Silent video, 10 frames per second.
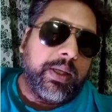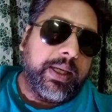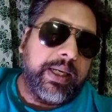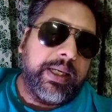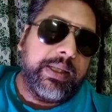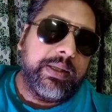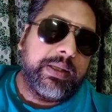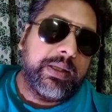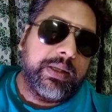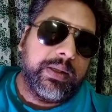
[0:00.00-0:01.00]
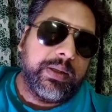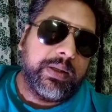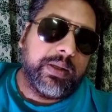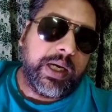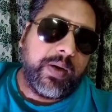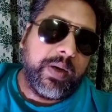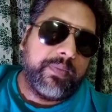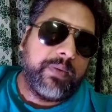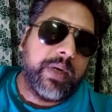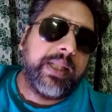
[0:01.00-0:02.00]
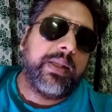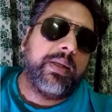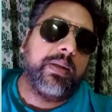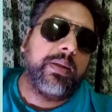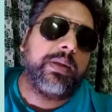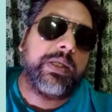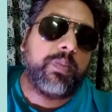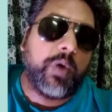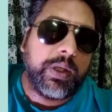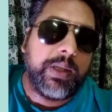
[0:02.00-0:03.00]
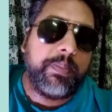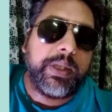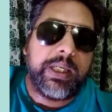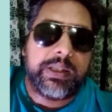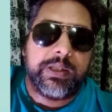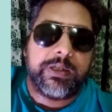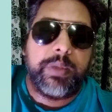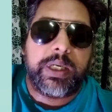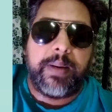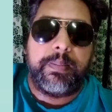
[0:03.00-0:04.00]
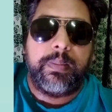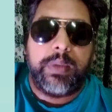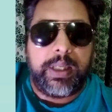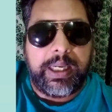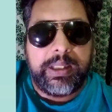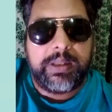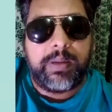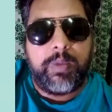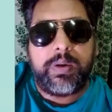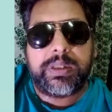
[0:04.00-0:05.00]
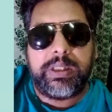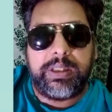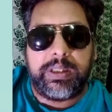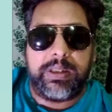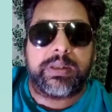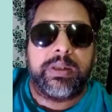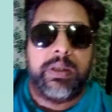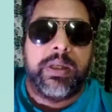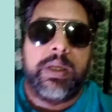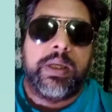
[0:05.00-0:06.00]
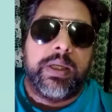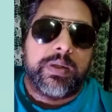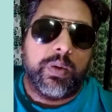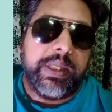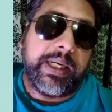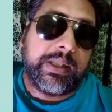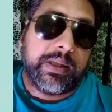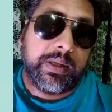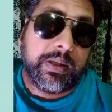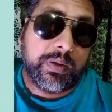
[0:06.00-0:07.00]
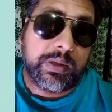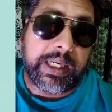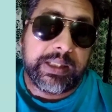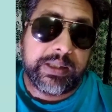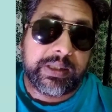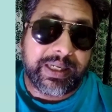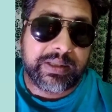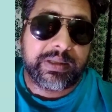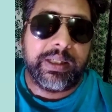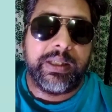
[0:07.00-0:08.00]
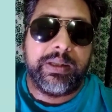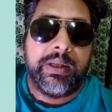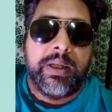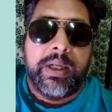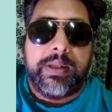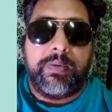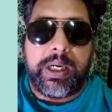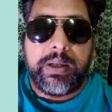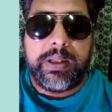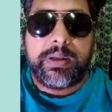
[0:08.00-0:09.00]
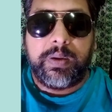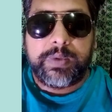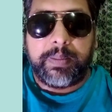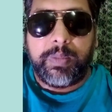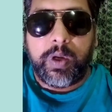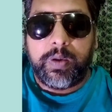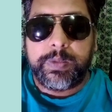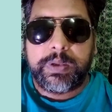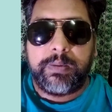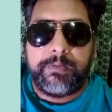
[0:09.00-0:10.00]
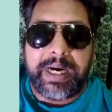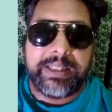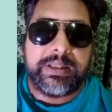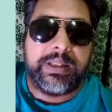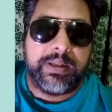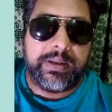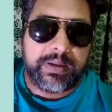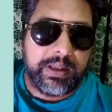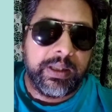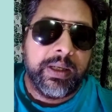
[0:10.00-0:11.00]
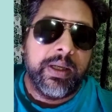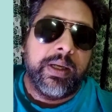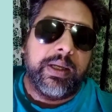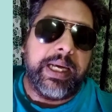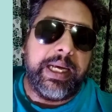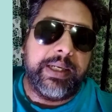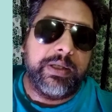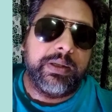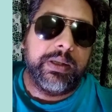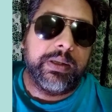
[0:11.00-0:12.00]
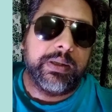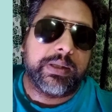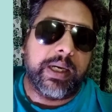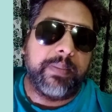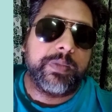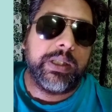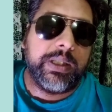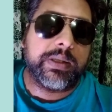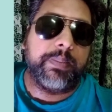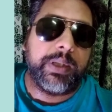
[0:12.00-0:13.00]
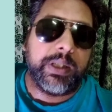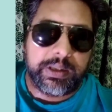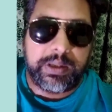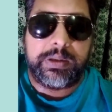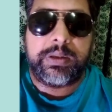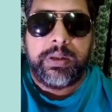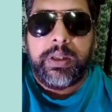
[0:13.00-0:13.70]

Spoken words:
And however, when these moral implications become a little more serious, so that society starts taking the violation of some norms very seriously, and some serious implications